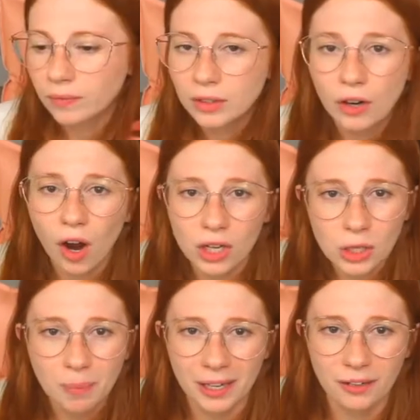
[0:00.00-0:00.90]
There are
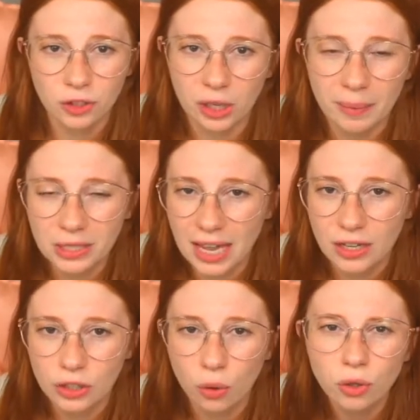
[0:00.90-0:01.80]
also plenty of streamers
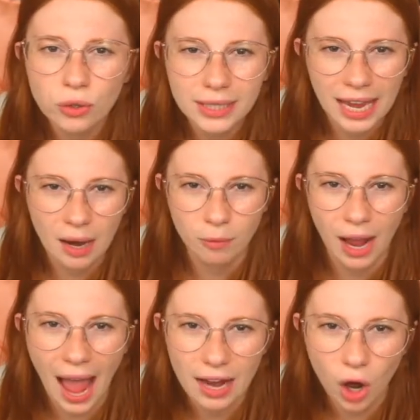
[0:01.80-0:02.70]
that don't use a camera
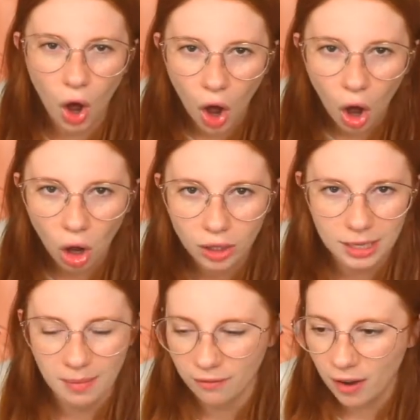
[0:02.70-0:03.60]
at all.
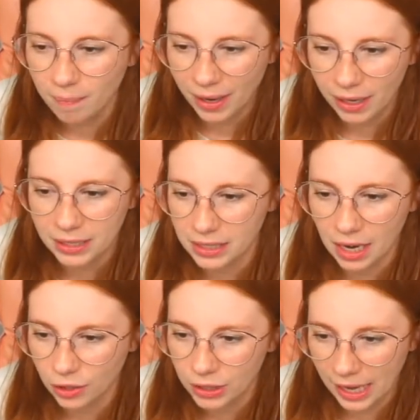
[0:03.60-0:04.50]
Like my friend Barry does
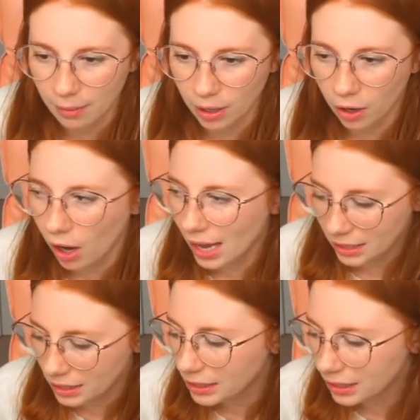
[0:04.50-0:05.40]
not use a camera at all and
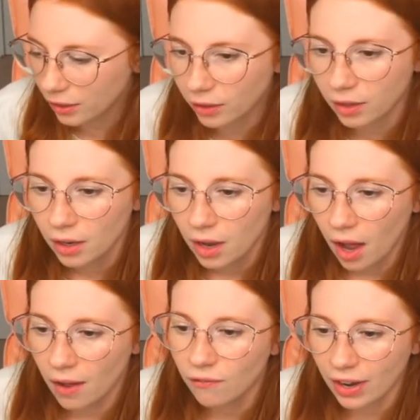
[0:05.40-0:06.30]
is still
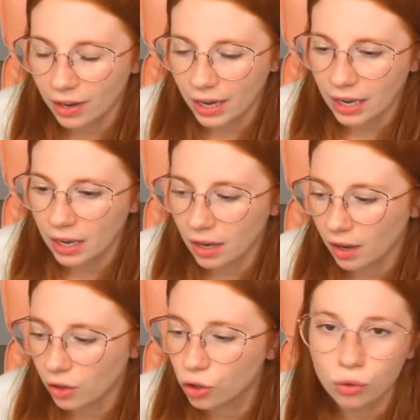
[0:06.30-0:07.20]
a very
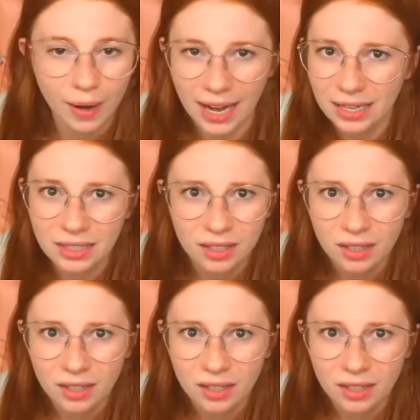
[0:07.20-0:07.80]
great